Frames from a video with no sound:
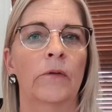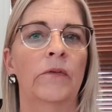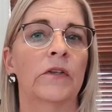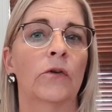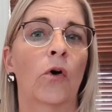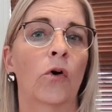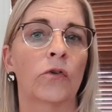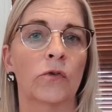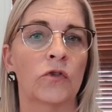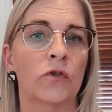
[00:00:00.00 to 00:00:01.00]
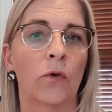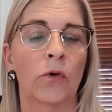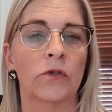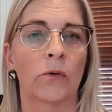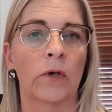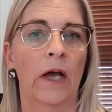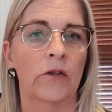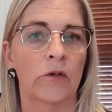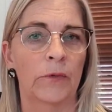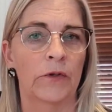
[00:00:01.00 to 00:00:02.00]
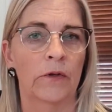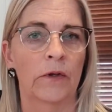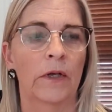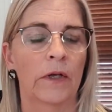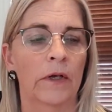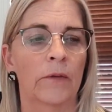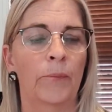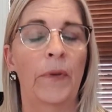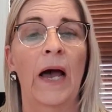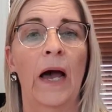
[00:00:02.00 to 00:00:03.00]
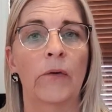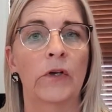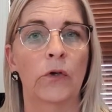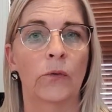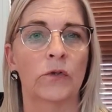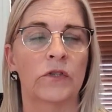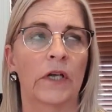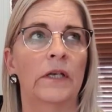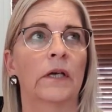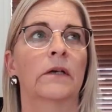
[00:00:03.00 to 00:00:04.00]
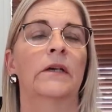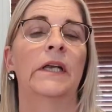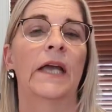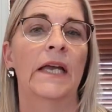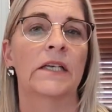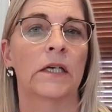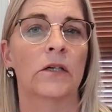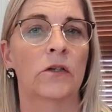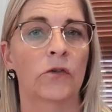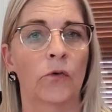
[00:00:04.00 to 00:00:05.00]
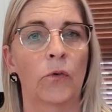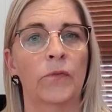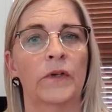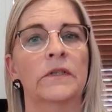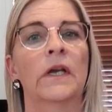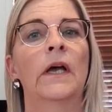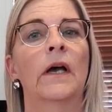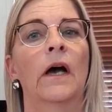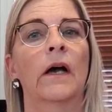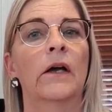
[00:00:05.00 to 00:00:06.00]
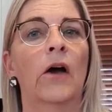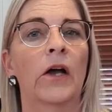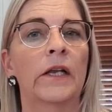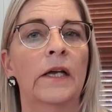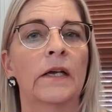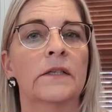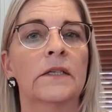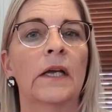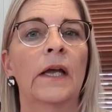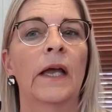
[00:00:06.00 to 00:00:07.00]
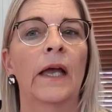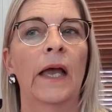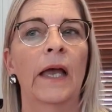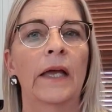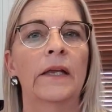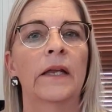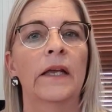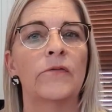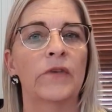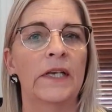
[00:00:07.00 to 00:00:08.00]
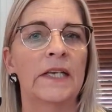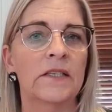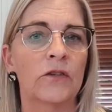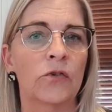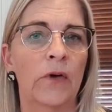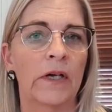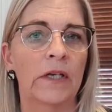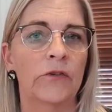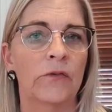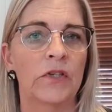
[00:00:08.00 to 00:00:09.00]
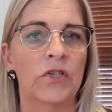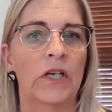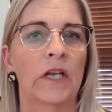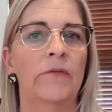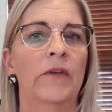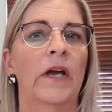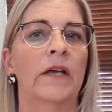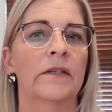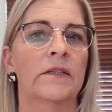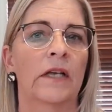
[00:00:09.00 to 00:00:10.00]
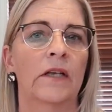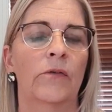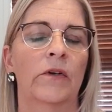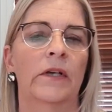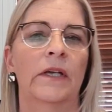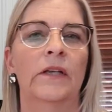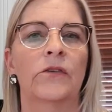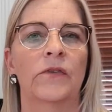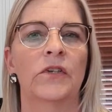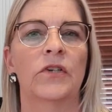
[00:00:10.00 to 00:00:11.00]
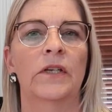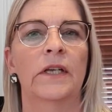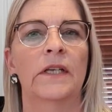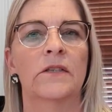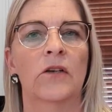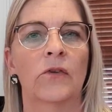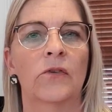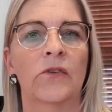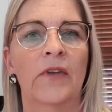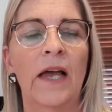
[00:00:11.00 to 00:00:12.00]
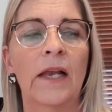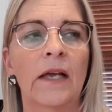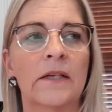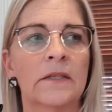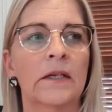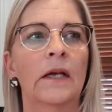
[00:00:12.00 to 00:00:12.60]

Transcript: with God or Source or ultimate power. You could say that Creator, the two of us, are guiding us. And if we listen to our intuition and we understand what our intuition is trying to tell us,